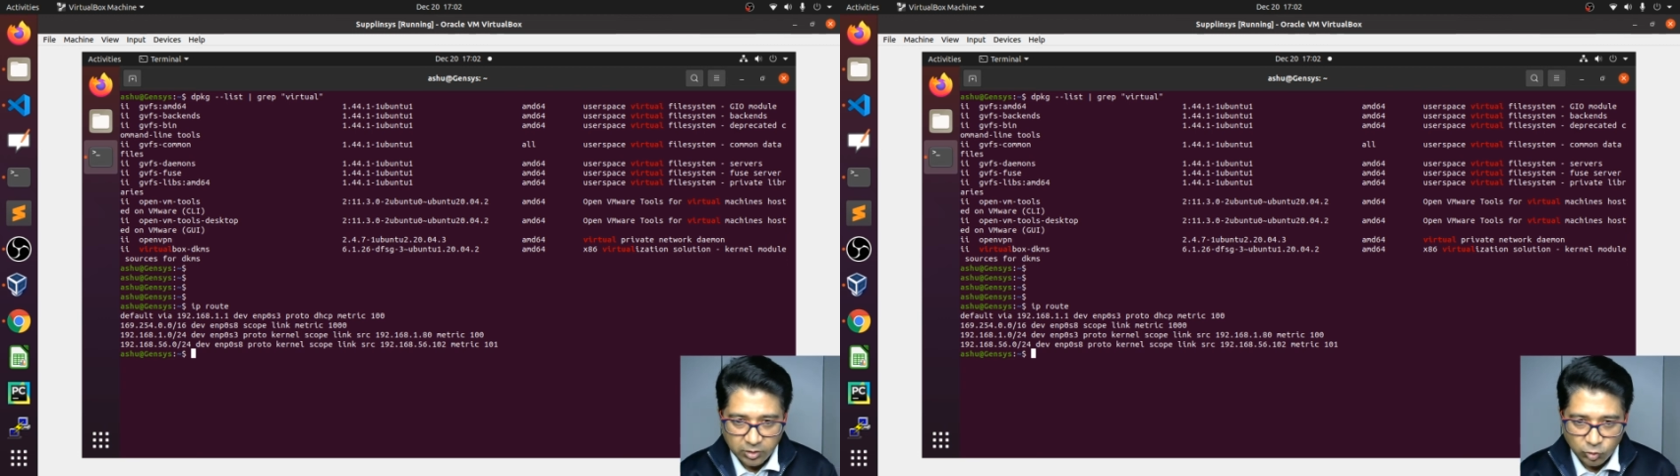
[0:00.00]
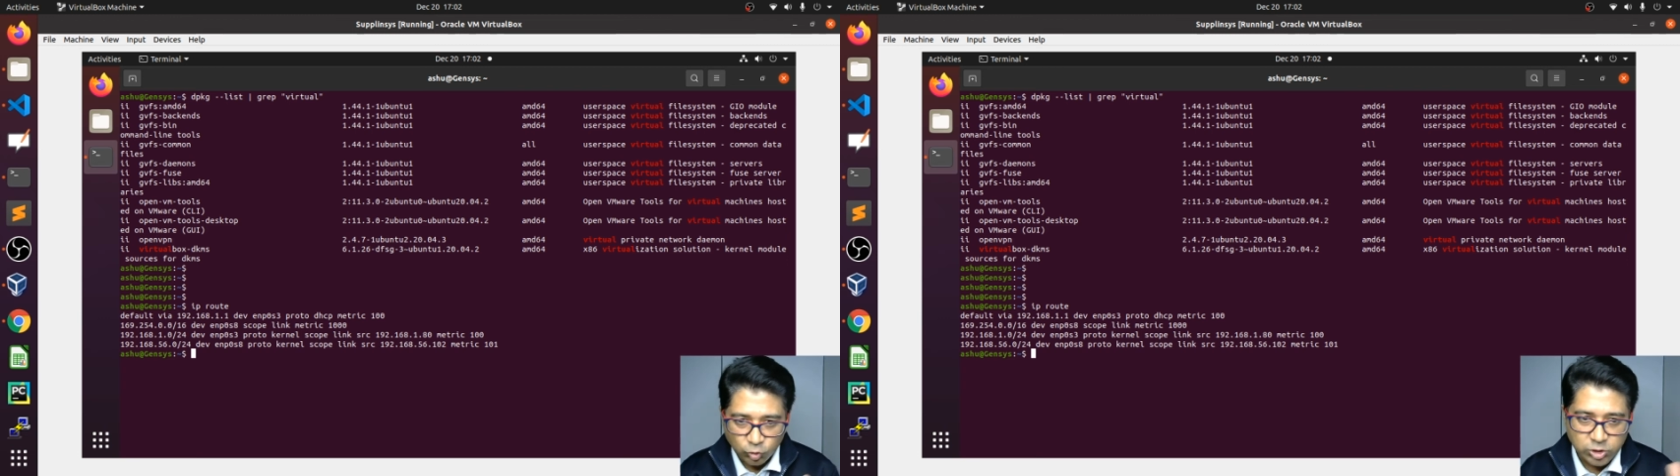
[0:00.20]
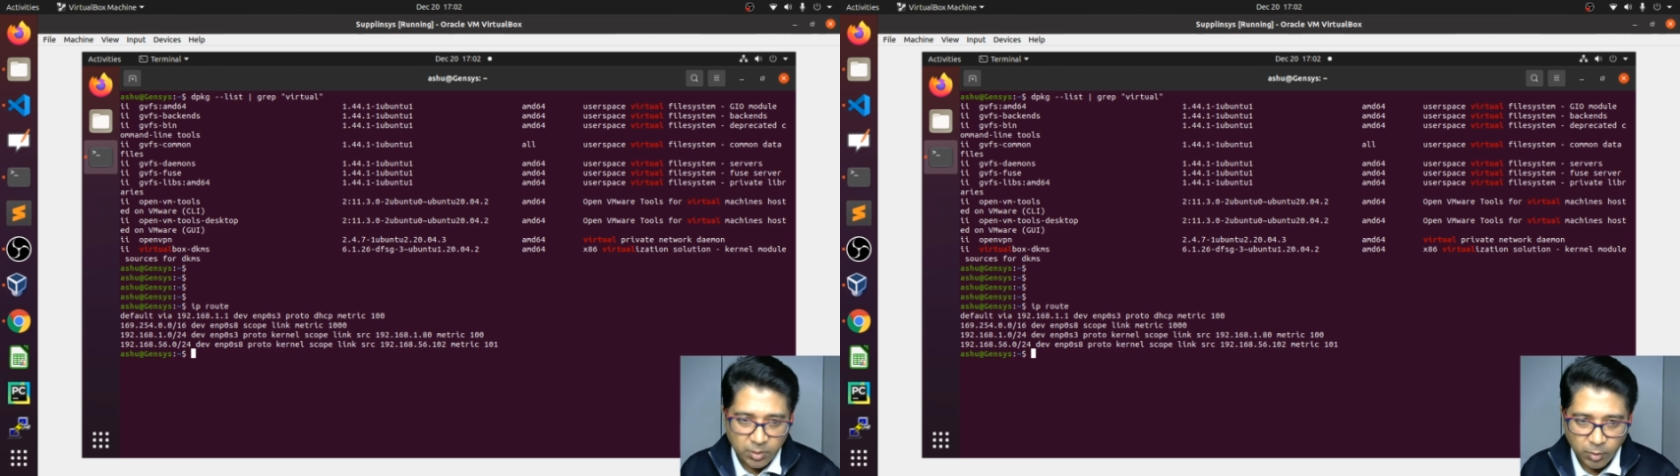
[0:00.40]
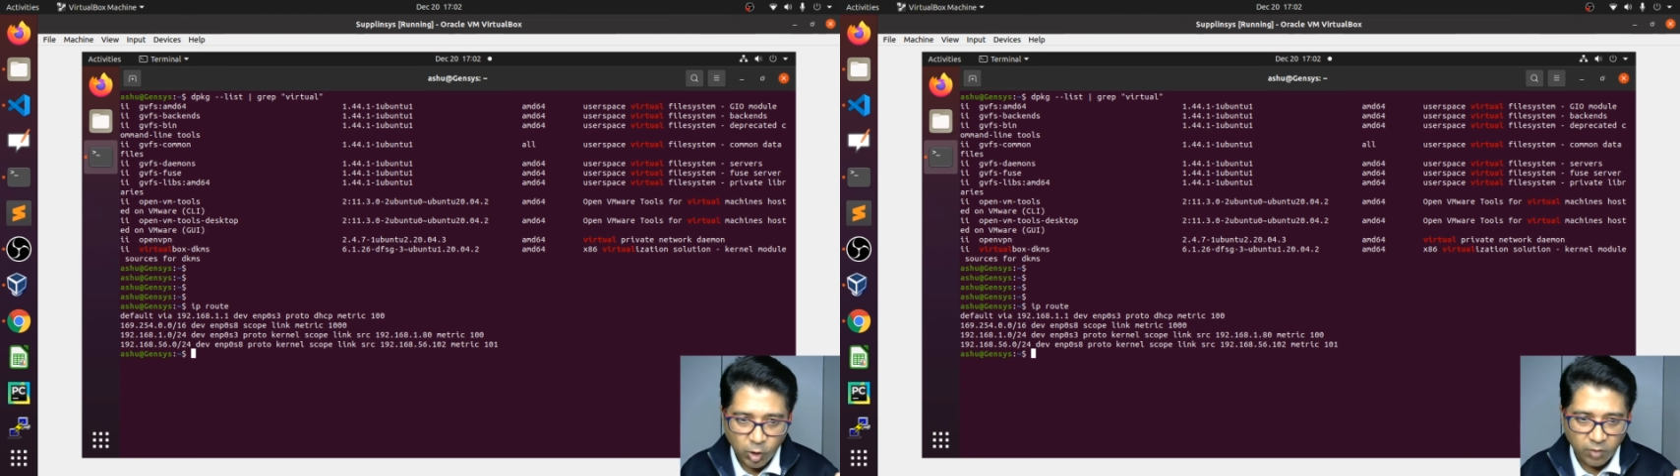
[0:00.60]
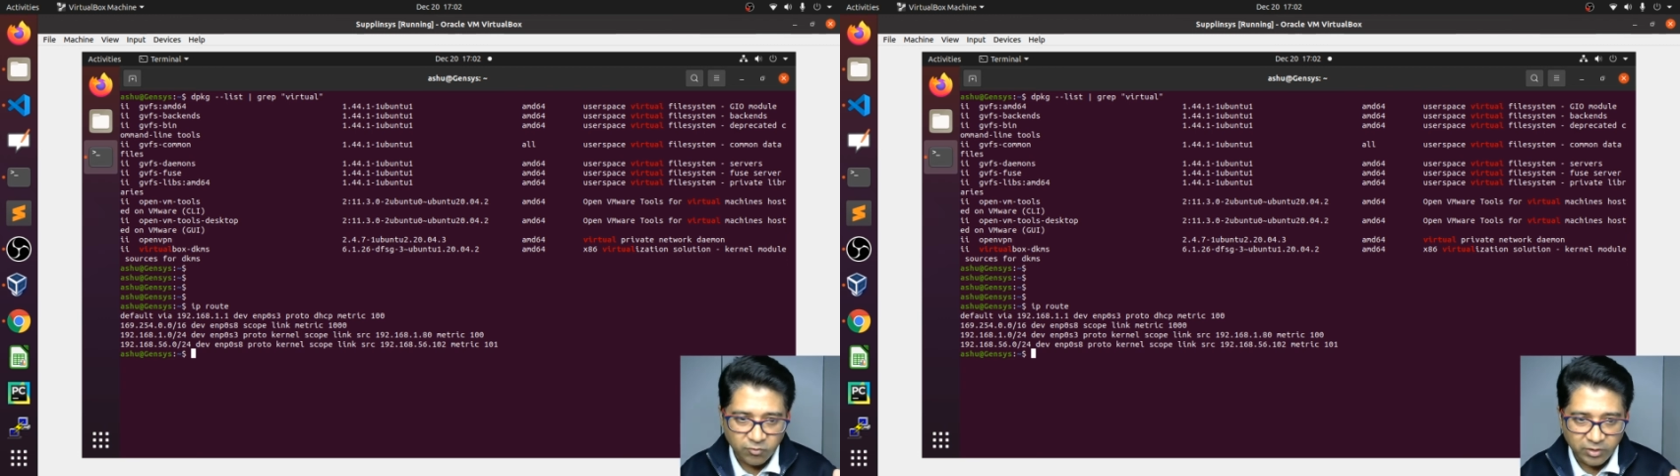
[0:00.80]
huge number
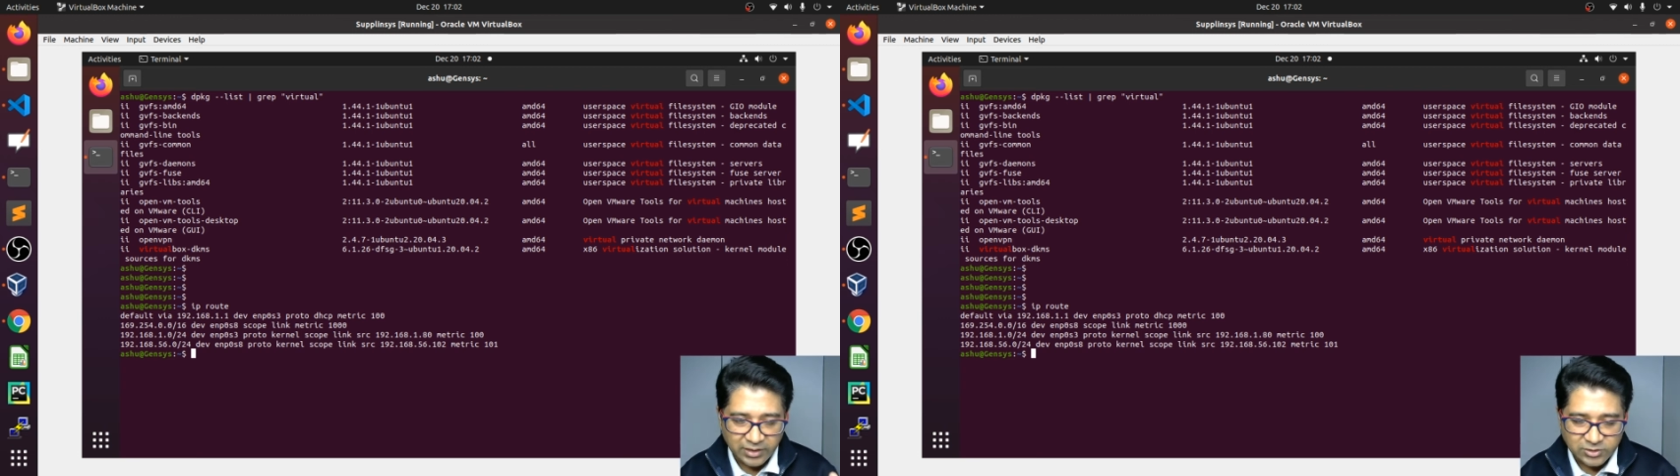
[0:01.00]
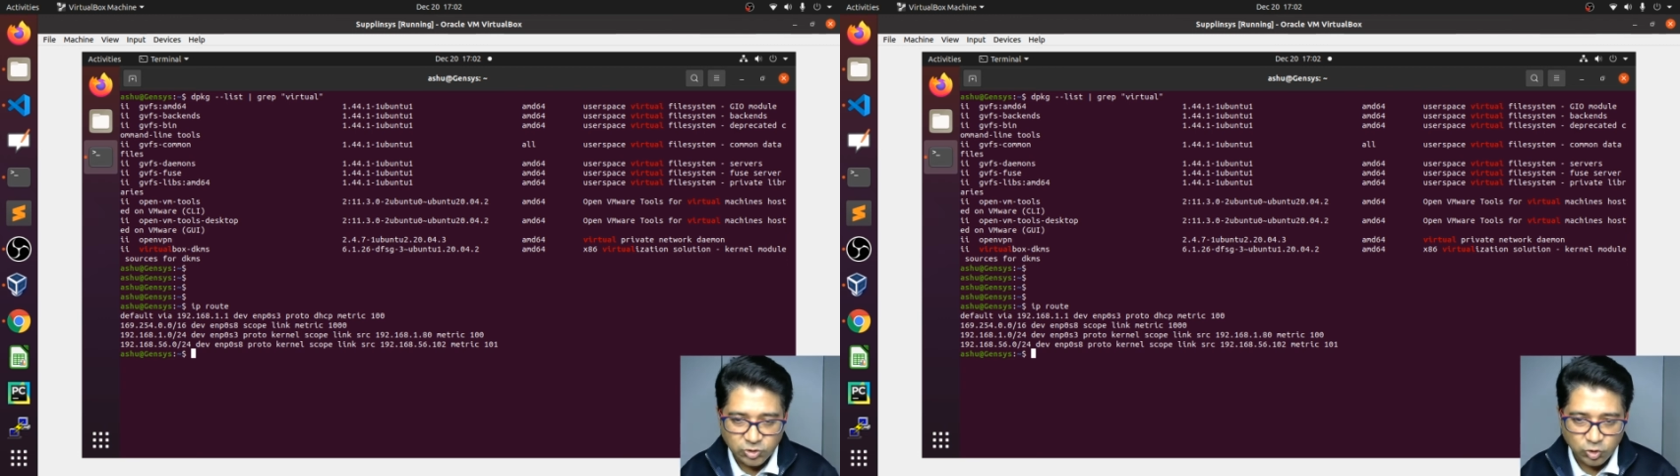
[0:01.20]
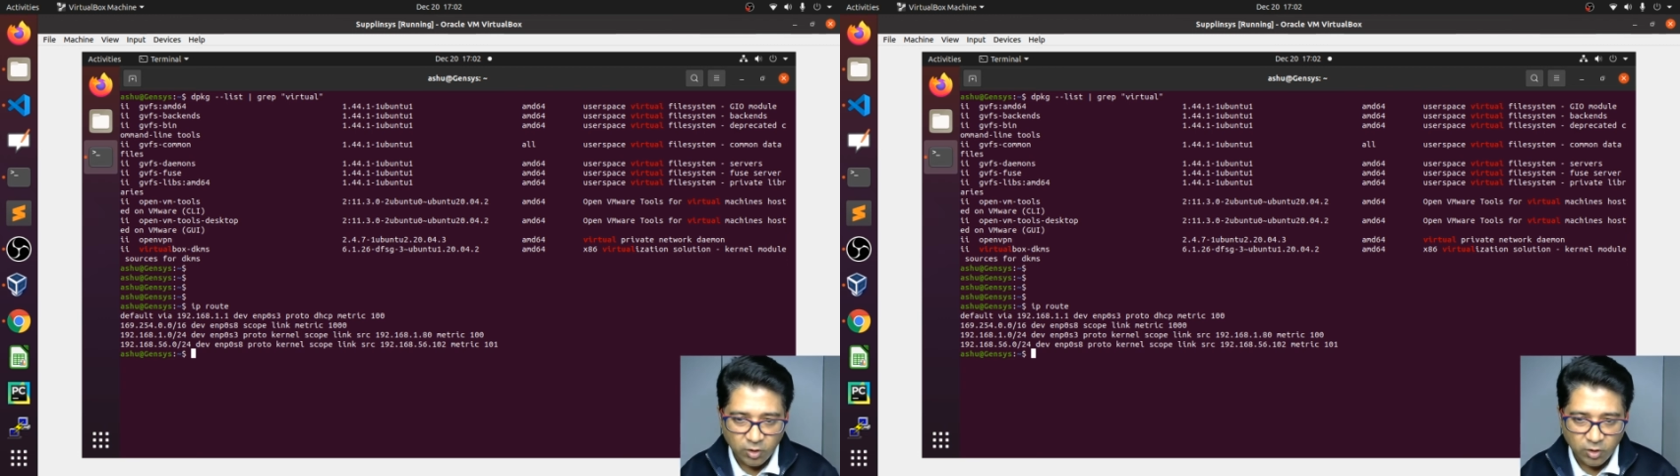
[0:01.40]
of list